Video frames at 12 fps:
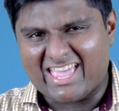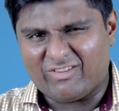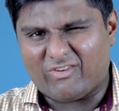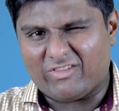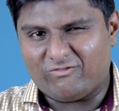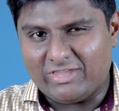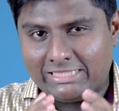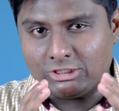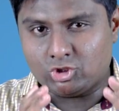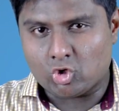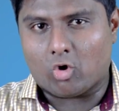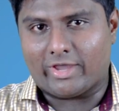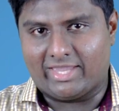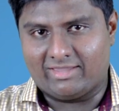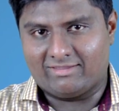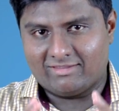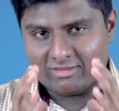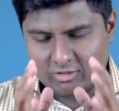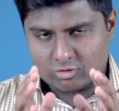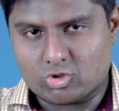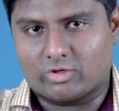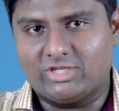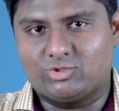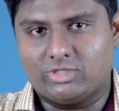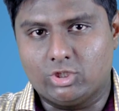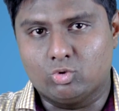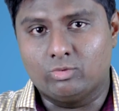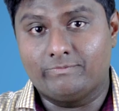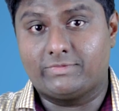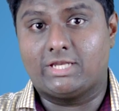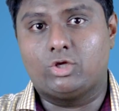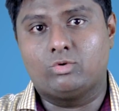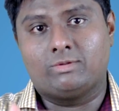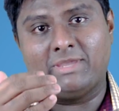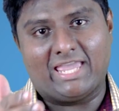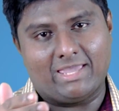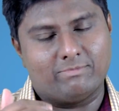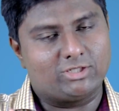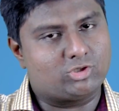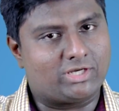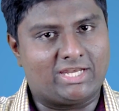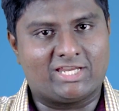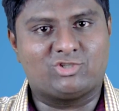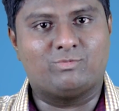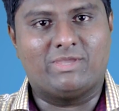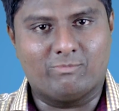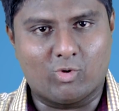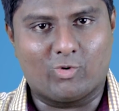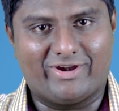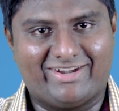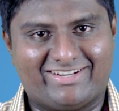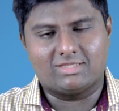if I feel joy talking to you, then you will be able to connect to me more.